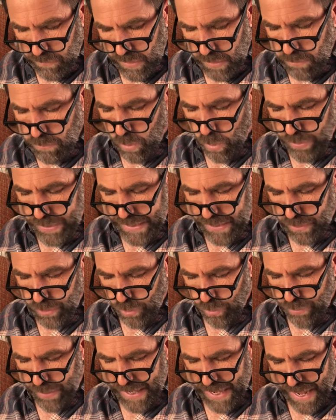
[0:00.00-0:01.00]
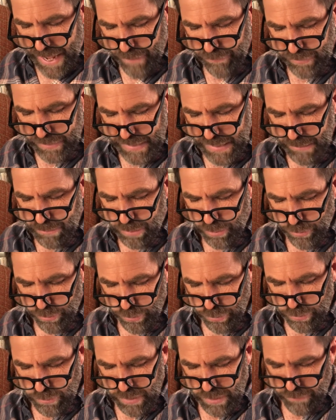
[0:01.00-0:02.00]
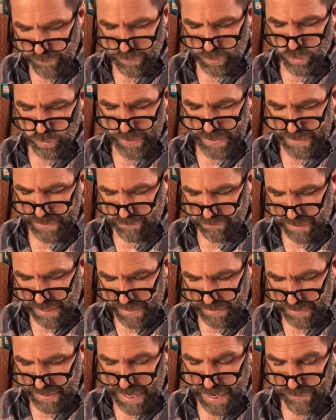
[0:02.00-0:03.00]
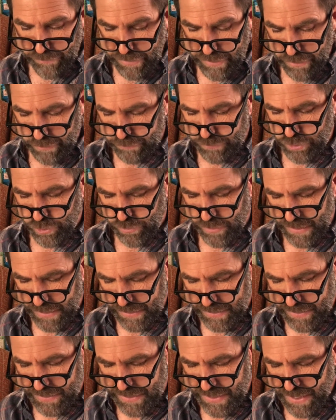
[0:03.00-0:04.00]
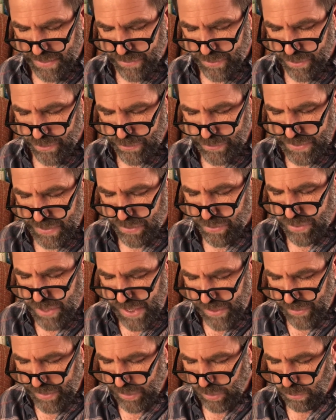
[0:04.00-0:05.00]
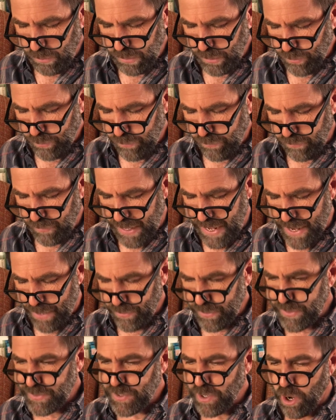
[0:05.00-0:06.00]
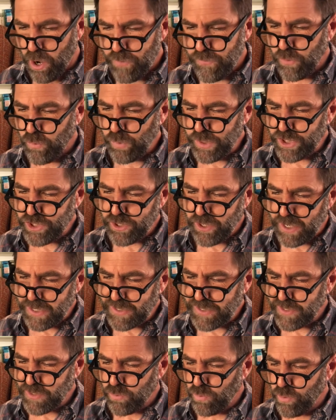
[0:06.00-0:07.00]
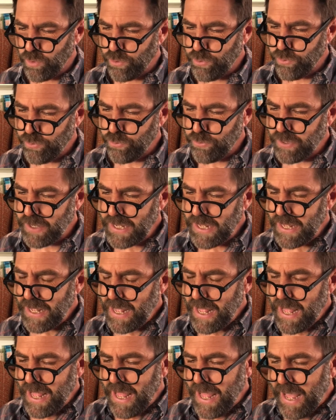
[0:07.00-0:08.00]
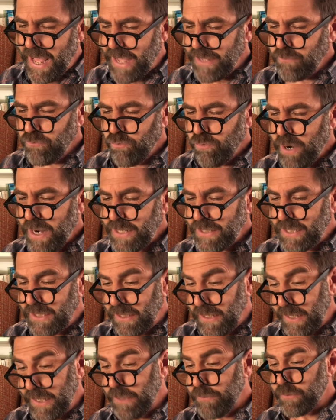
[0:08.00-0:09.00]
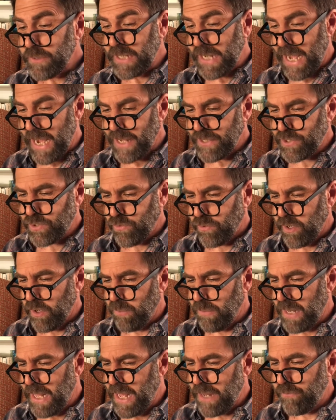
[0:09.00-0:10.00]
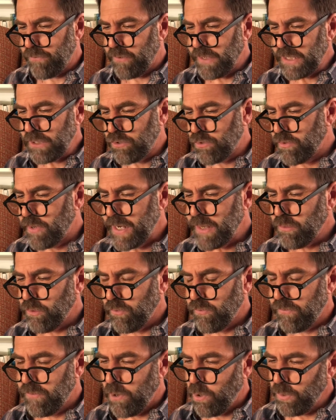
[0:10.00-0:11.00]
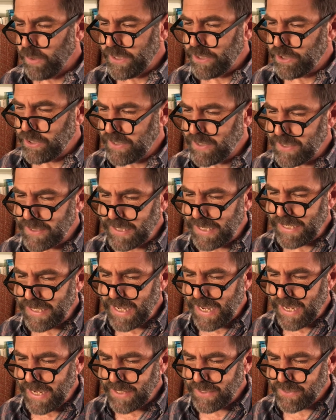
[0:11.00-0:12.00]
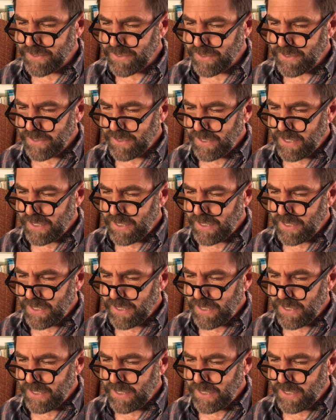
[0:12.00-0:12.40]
Morning glory, heavenly blue for quick cover of trellis and those ethereal blue flowers over which I swoon. And red-leafed castor oil plant for incredible foliage and seed heads.